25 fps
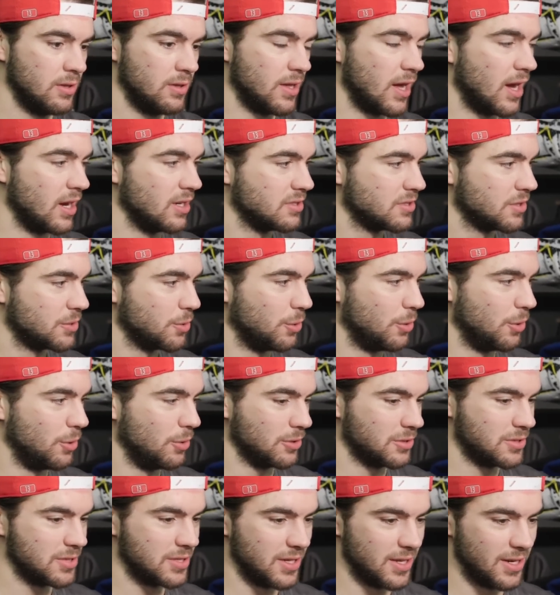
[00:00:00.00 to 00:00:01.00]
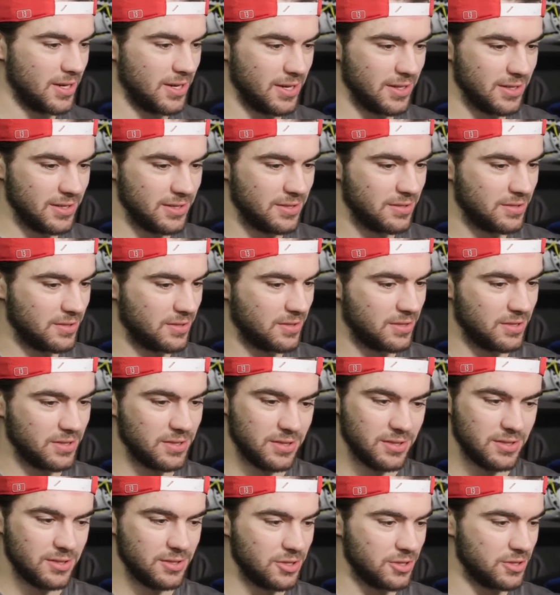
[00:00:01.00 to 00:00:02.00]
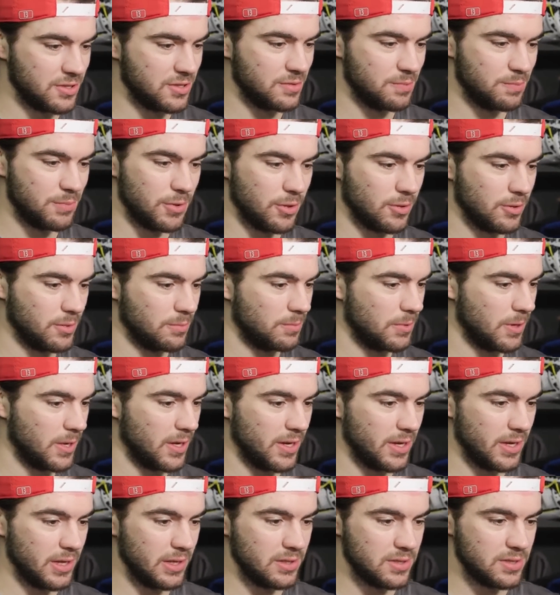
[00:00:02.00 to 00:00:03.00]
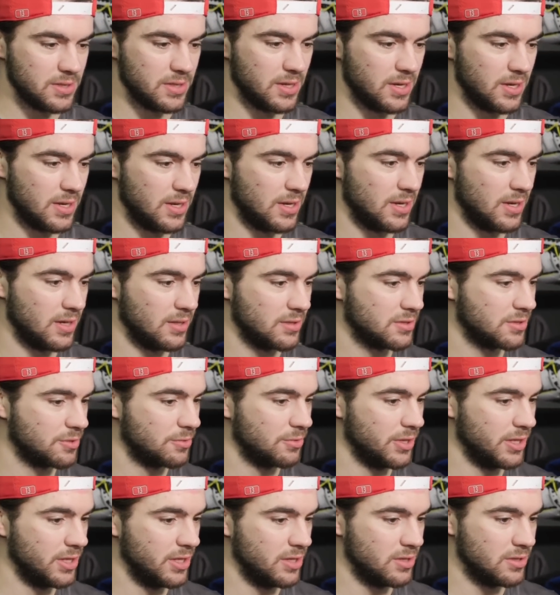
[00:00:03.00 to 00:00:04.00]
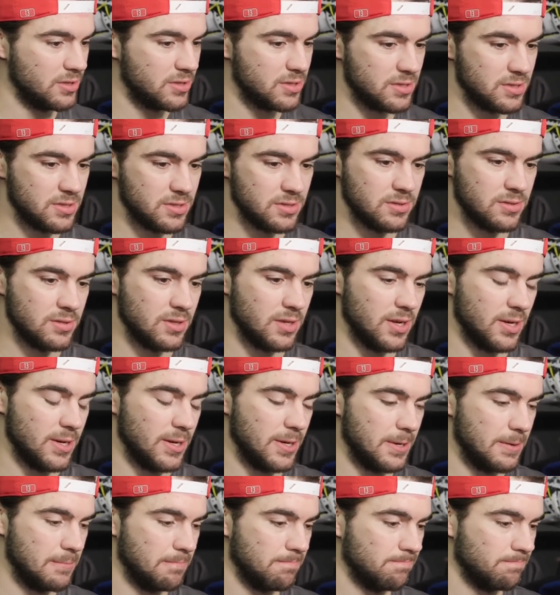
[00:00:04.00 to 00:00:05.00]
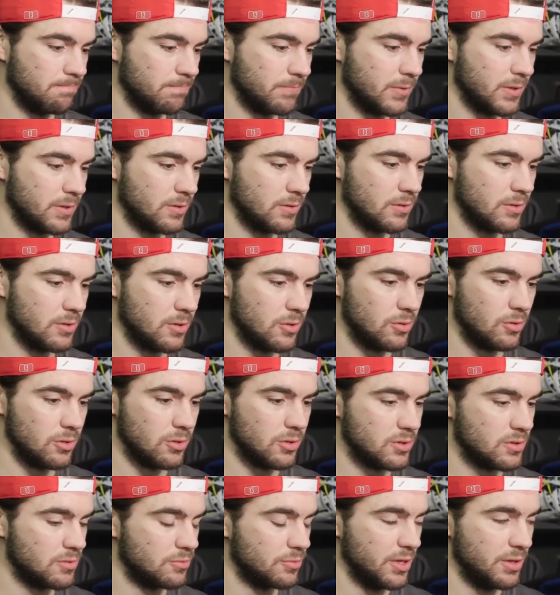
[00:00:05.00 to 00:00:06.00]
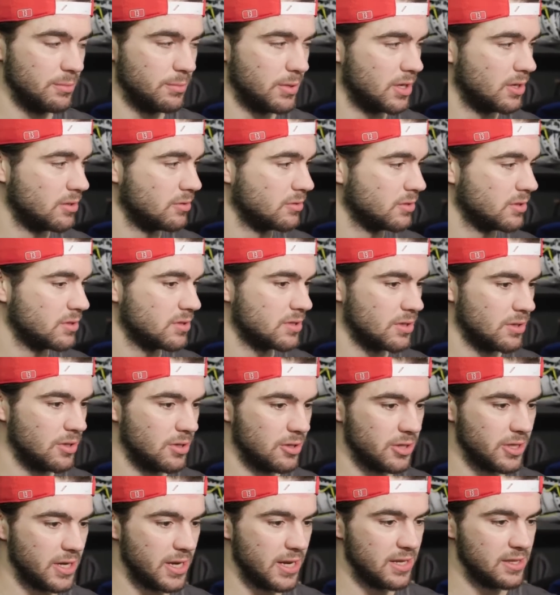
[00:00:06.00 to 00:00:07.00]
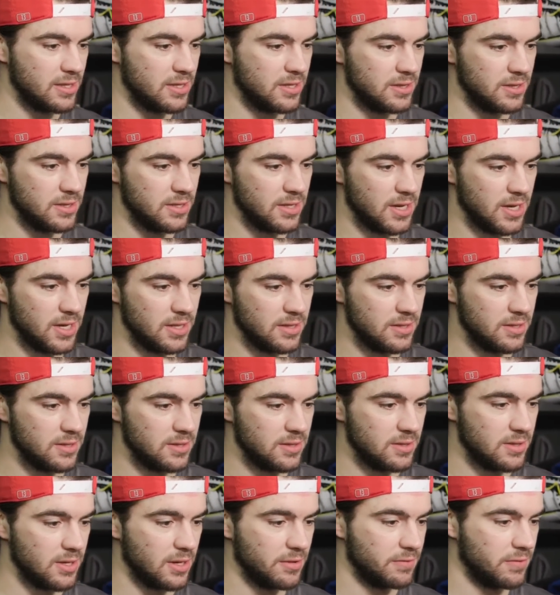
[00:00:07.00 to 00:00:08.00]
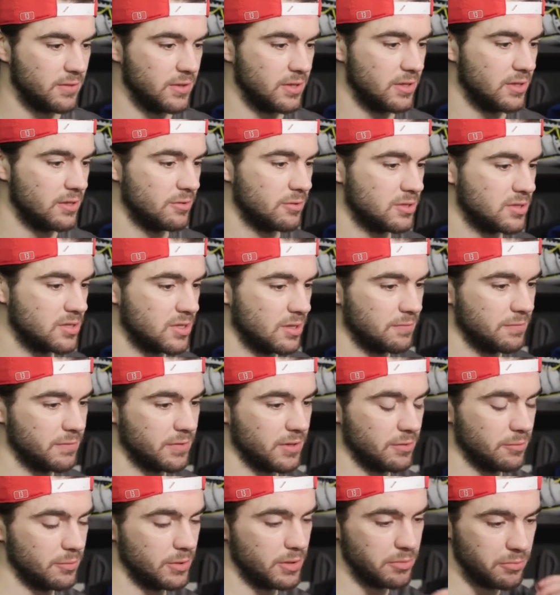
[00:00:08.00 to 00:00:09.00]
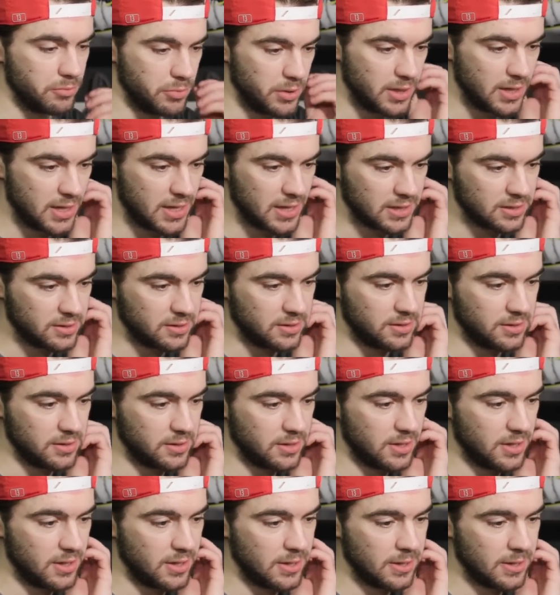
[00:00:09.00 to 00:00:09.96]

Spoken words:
nice goals. It's just broken plays, screens. Goals, rebounds, all that, and definitely there was something we lacked in